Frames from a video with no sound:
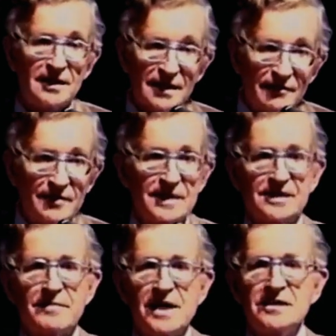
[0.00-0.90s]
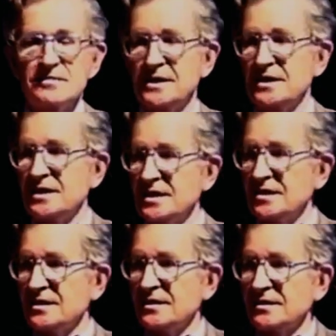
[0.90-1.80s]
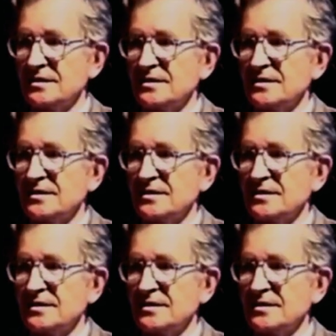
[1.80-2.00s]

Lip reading: and to everybody's amazement, they didn't